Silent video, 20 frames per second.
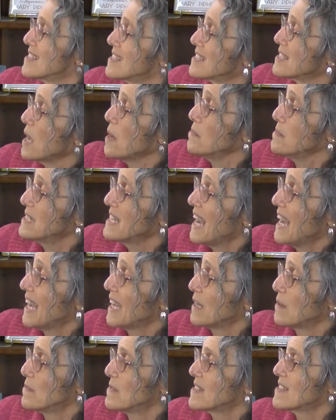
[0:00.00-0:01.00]

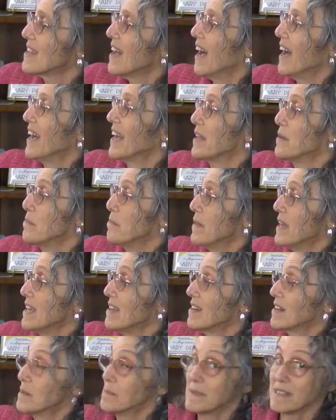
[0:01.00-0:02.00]
Sometimes I
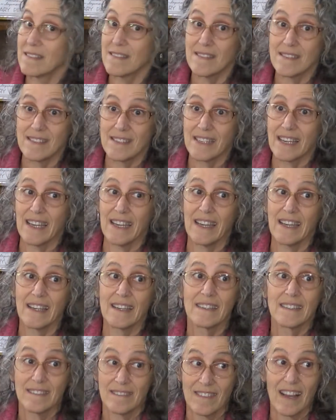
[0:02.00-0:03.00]
make a mistake.
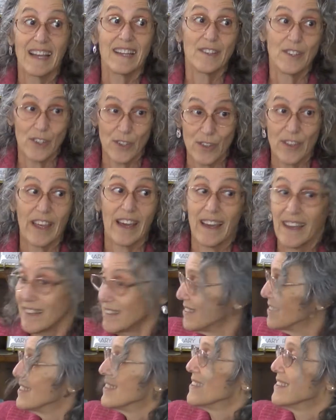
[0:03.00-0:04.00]
I do that.
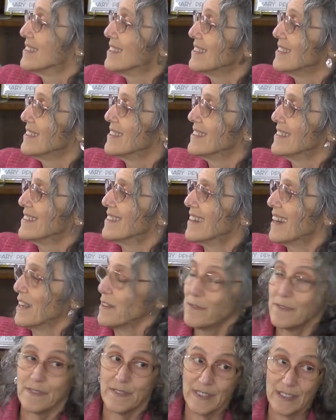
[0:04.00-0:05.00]

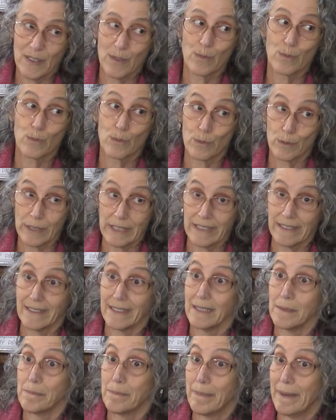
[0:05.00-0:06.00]
I feel
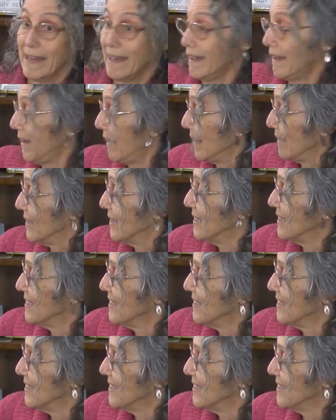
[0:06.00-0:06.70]
really bad.